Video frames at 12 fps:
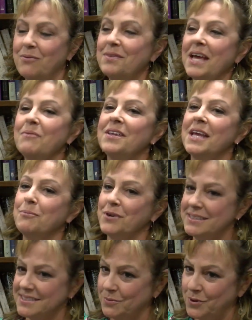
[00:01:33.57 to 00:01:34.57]
When they, when they
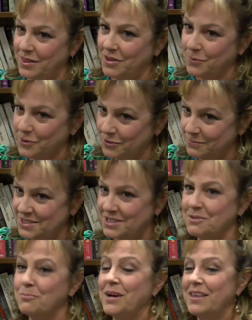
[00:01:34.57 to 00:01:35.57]
bring someone in the room
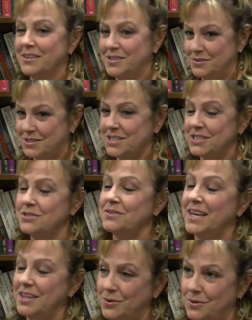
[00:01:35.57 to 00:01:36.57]
to break the news to you,
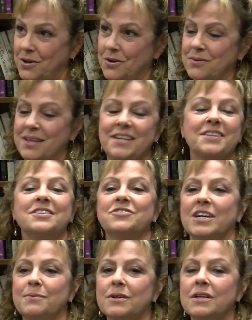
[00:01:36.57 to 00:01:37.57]
then you know that you're in
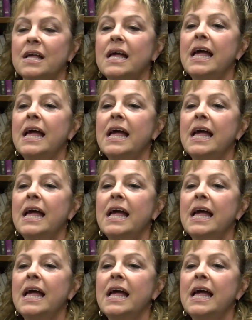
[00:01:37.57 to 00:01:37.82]
trouble